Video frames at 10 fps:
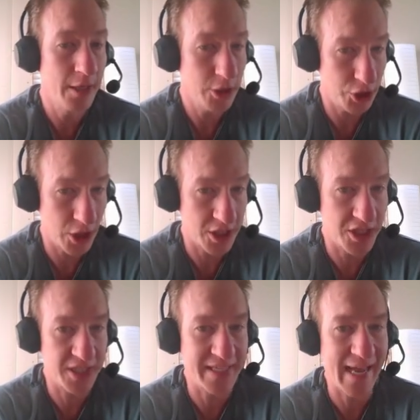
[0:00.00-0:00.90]
just
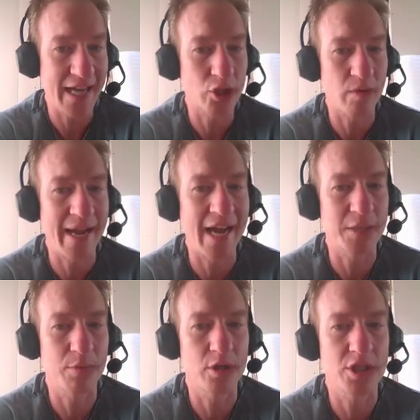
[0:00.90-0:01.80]
as the X-ray
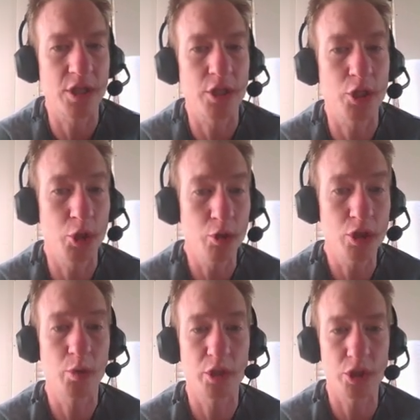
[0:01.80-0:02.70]
experts
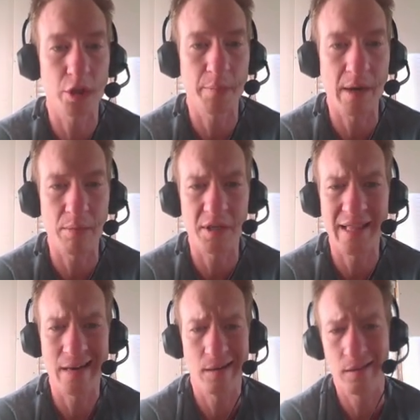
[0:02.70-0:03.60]
used to assure the public
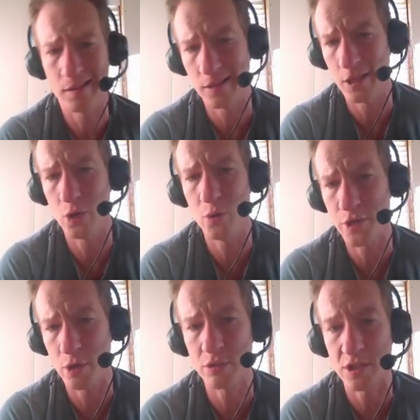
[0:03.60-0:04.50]
that low
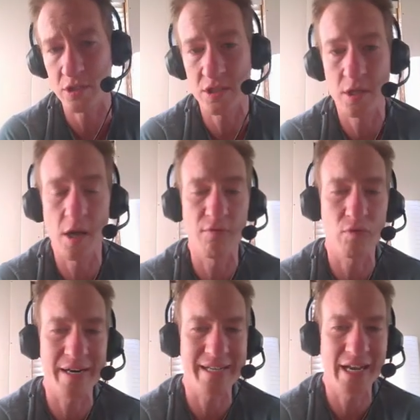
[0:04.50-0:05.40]
doses of
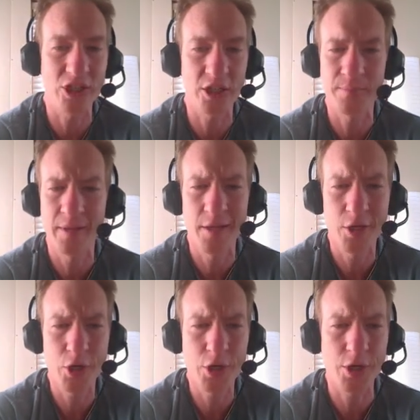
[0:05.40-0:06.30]
radiation
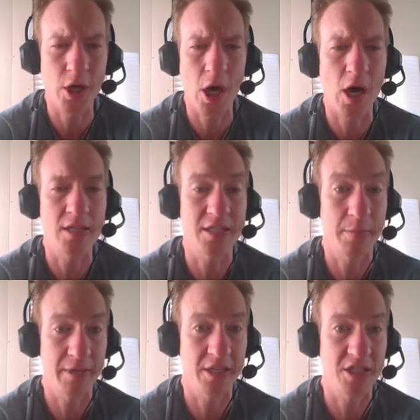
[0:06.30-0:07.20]
couldn't cause the
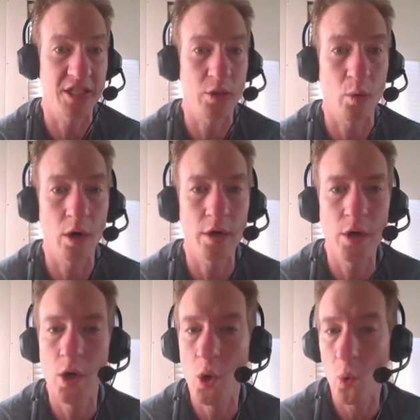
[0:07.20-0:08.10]
big C word,
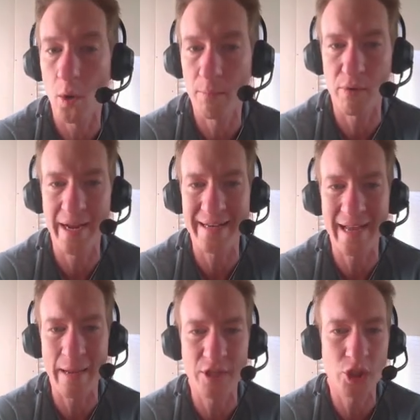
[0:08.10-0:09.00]
or brain
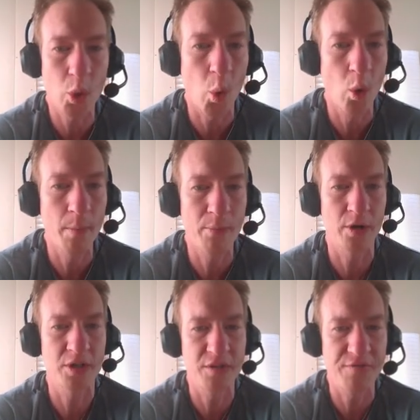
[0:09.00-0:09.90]
damage, or
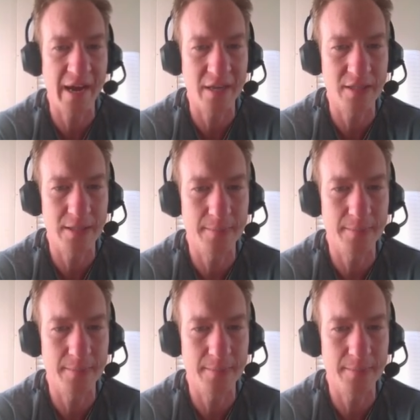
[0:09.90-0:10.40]
birth defects.